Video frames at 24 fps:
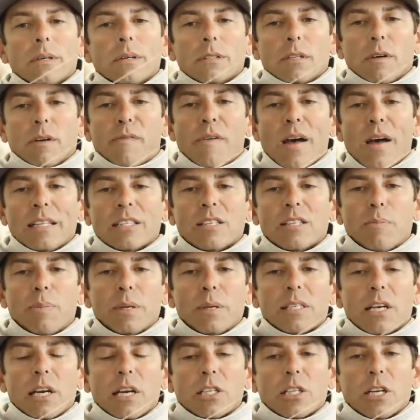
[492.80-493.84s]
defensive
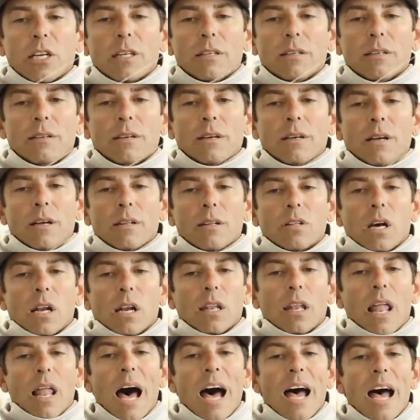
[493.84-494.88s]
position, the
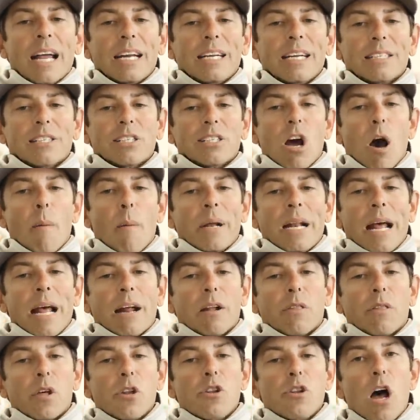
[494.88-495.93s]
line is coming
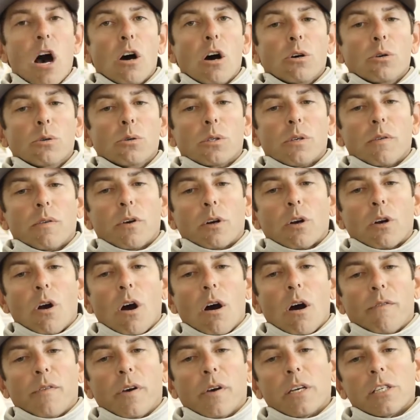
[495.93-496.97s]
out of the nose of the
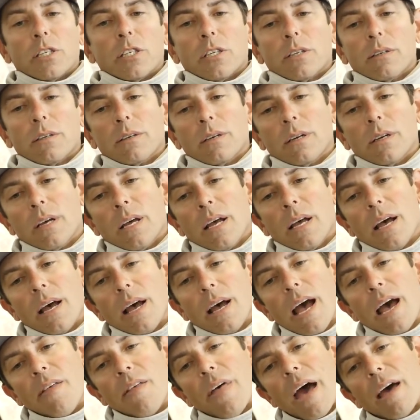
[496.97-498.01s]
crawfish,
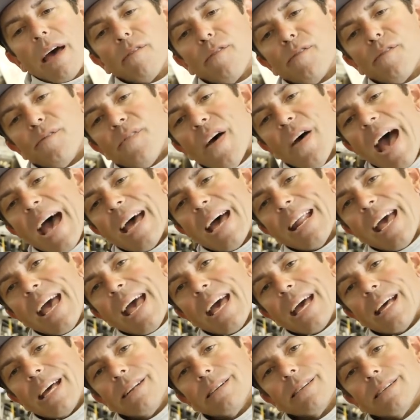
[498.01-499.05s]
and that fat
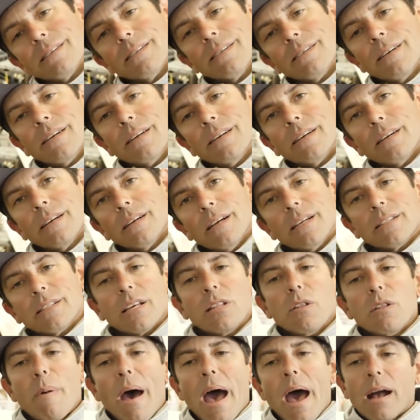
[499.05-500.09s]
end is
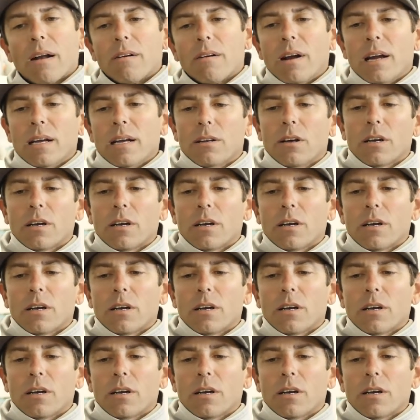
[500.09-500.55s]
in the back, right?